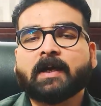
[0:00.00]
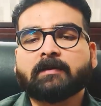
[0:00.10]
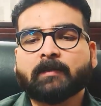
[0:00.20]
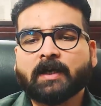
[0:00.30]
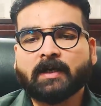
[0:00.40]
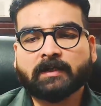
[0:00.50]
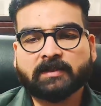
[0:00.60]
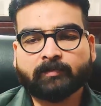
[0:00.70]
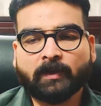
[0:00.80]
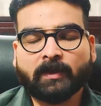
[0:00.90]
Atmakarak
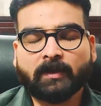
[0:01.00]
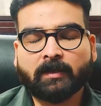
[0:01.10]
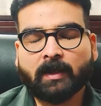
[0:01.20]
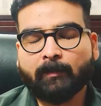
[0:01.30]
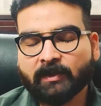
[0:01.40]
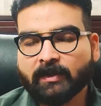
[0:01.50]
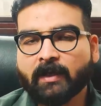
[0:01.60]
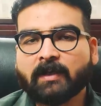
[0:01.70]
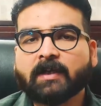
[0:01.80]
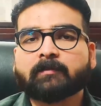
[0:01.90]
is,
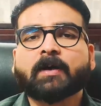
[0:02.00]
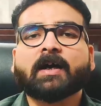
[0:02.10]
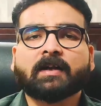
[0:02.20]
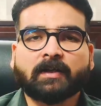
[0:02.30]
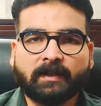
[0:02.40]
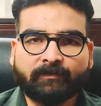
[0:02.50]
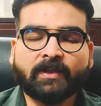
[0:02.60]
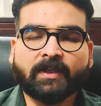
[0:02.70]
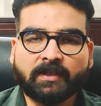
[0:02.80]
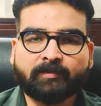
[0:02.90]
Atmakarak, Atmakarak and
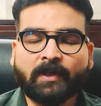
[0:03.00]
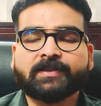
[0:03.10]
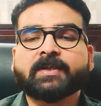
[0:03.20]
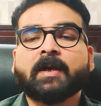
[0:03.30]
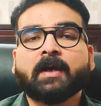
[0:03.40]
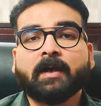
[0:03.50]
everything is placed.